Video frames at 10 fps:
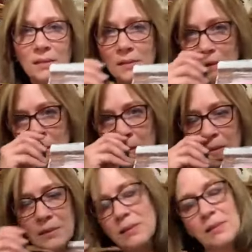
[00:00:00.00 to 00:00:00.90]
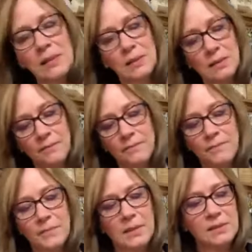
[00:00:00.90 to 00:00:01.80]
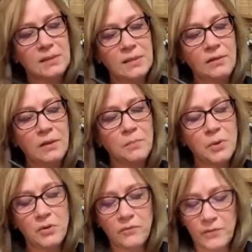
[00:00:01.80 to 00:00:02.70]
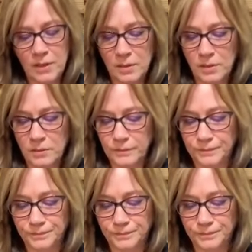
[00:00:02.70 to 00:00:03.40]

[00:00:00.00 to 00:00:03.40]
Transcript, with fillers: You see, you can see it's nothing perfect.